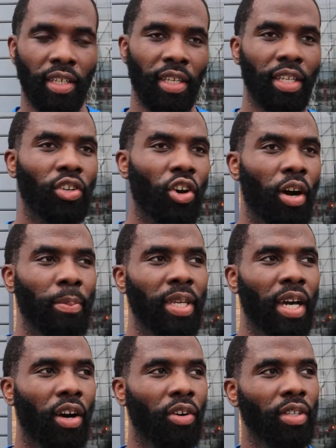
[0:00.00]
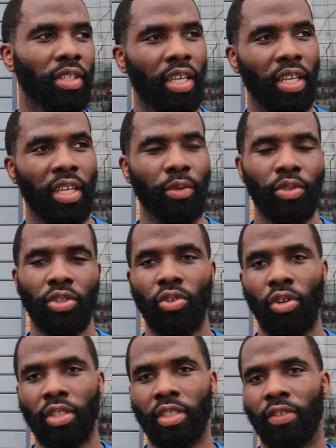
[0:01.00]
he called me out, and then he was
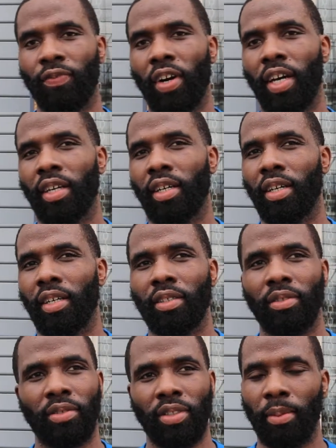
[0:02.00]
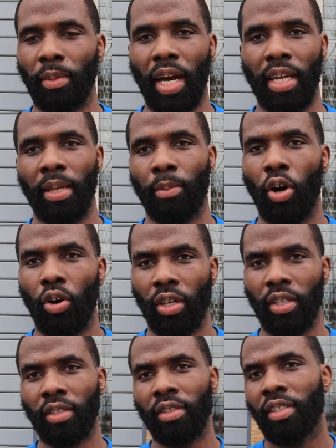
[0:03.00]
going to fight uh, some guy named Hogan.
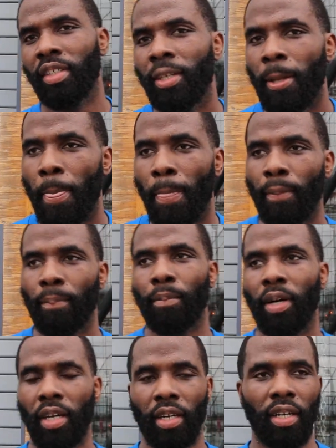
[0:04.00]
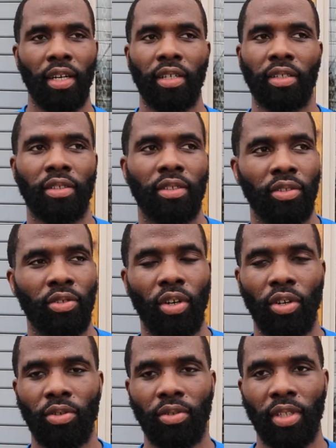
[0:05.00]
Okay. But uh, you
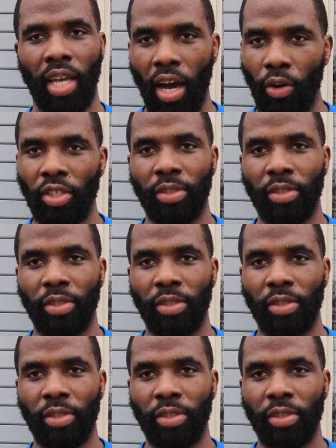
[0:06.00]
know, now